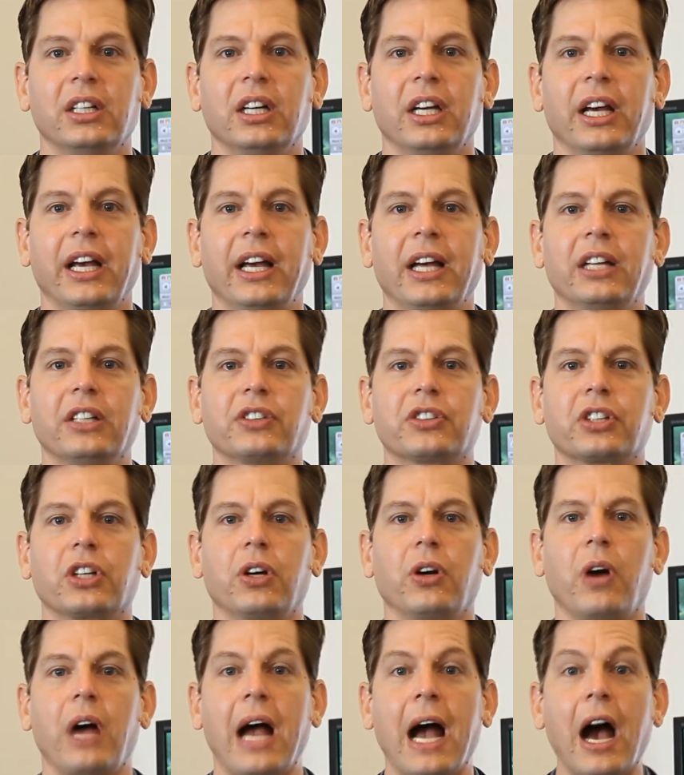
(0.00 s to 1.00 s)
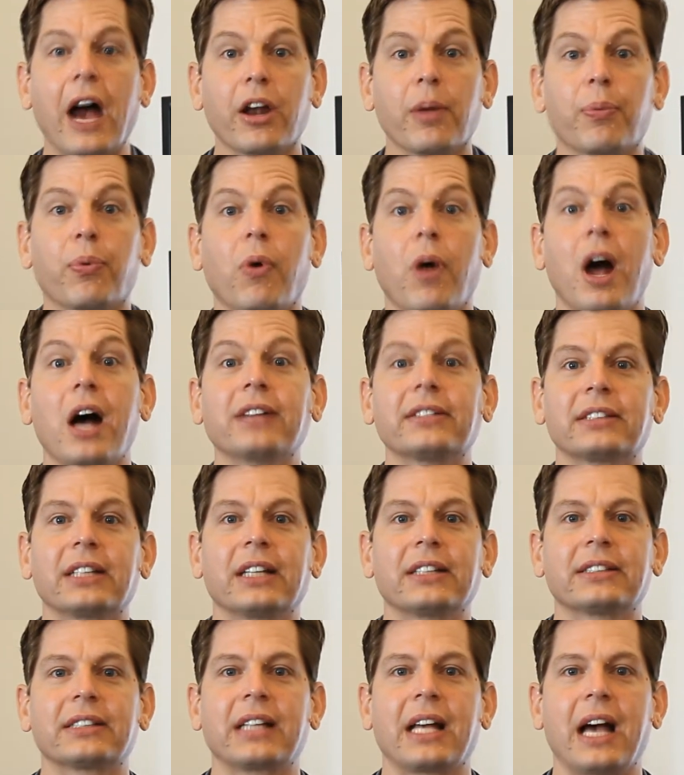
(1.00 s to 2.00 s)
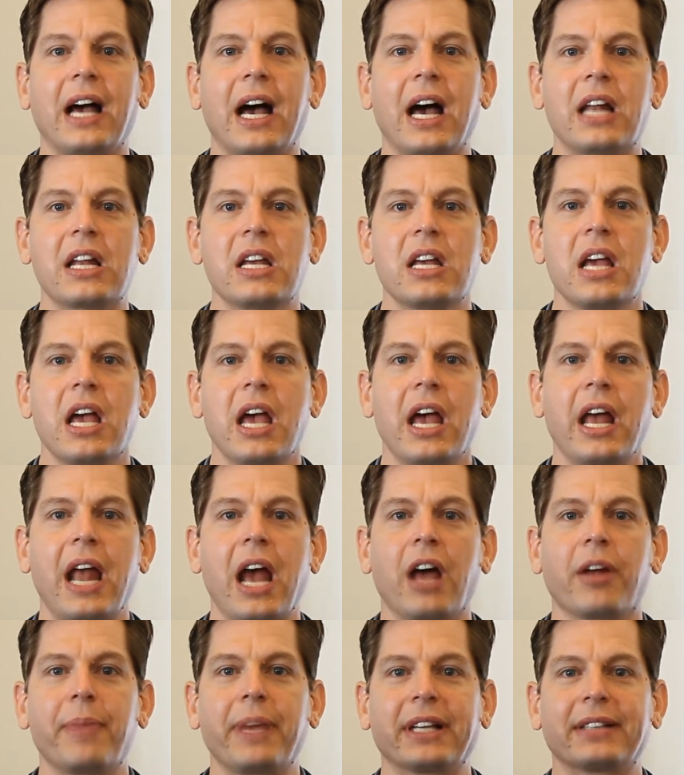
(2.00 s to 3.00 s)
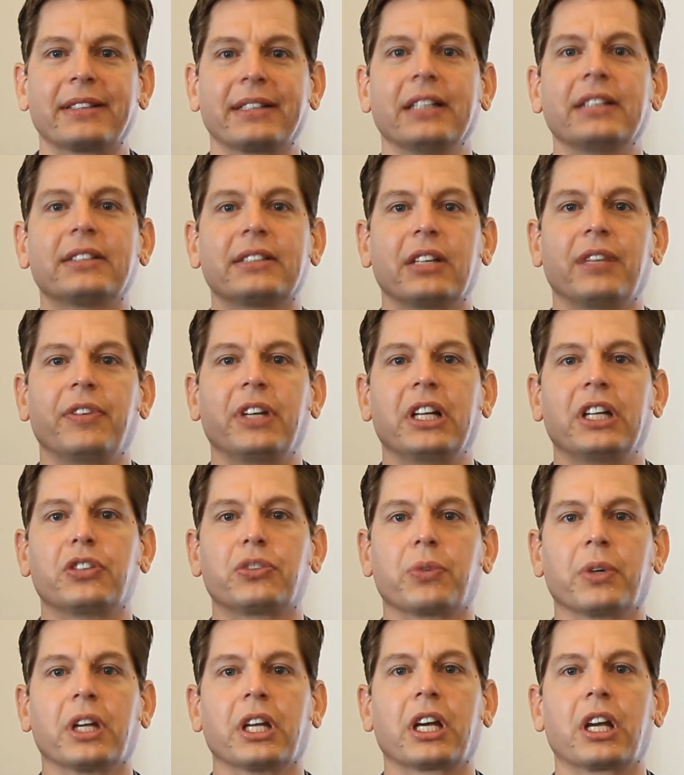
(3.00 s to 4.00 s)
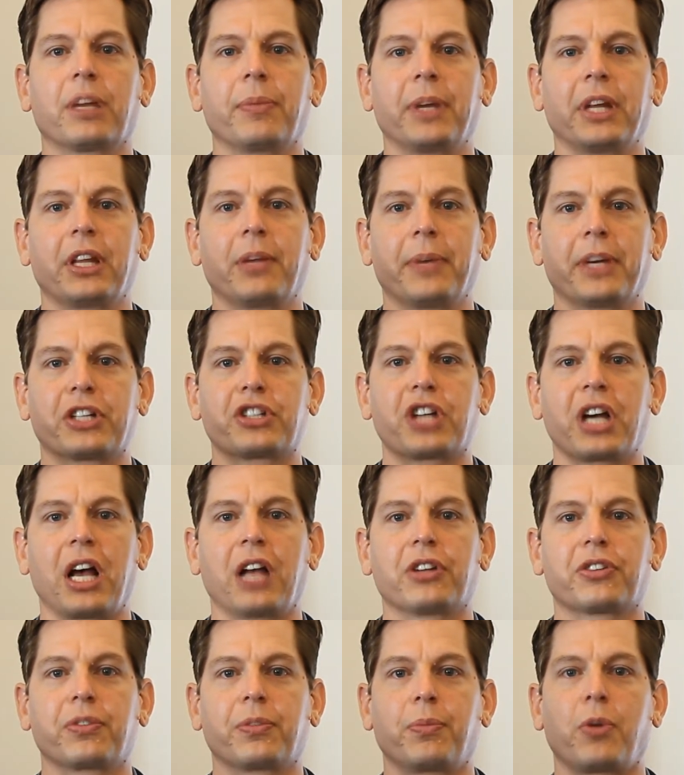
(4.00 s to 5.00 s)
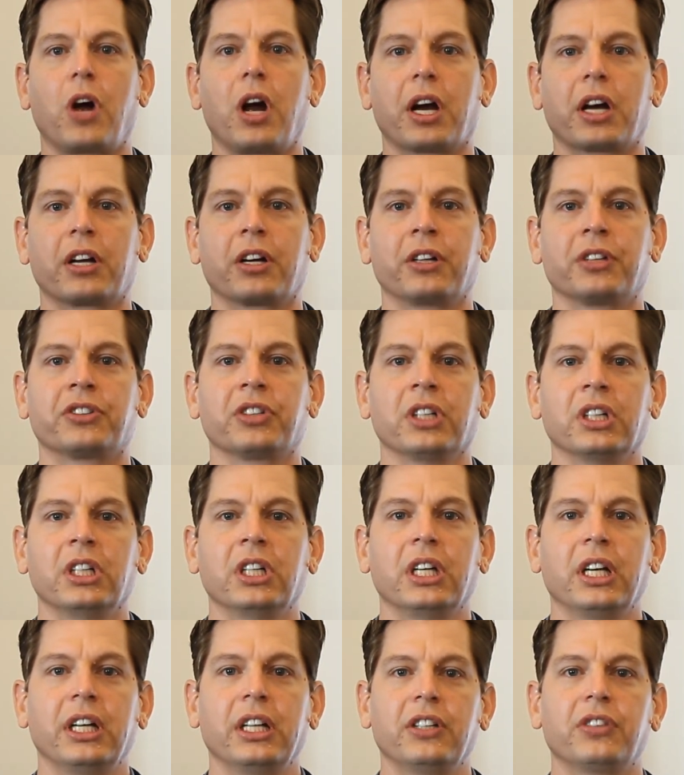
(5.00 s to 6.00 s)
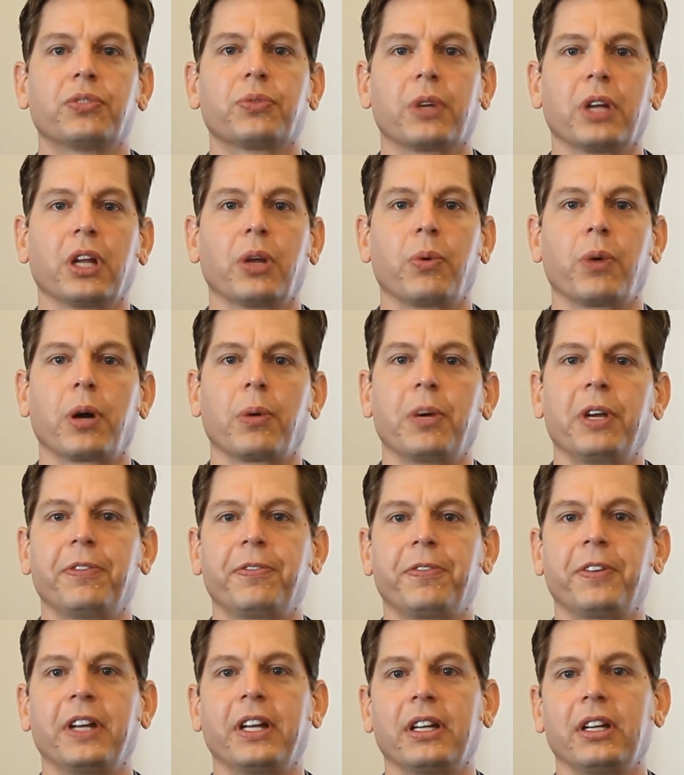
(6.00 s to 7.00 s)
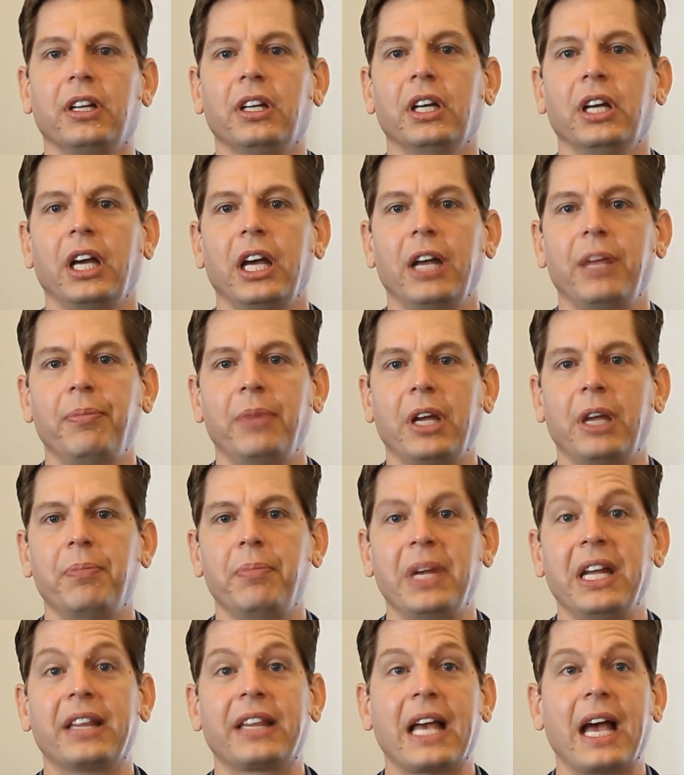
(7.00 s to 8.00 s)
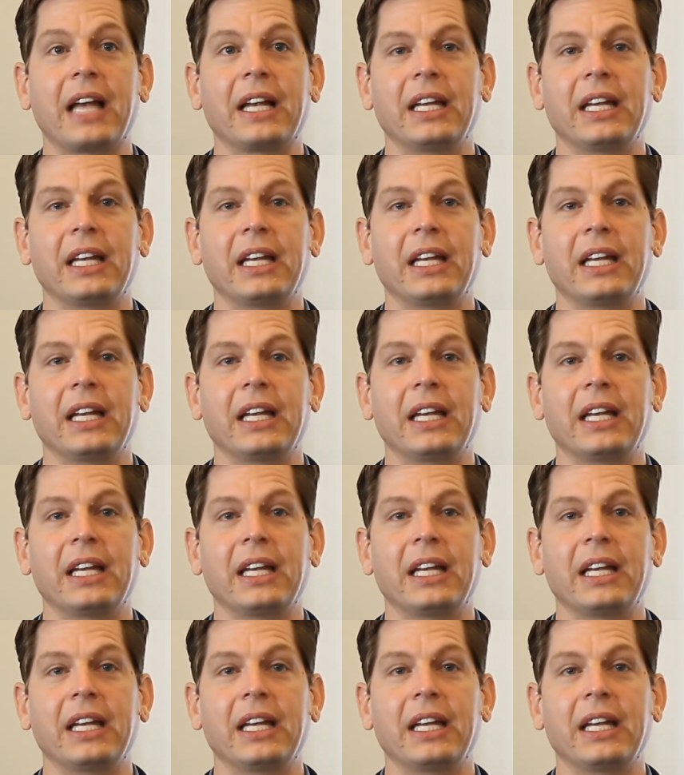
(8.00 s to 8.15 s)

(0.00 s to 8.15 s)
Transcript: And so how to process that and how to make sense of it is really going to be the big challenge for marketers. And this is really where we fit and meet that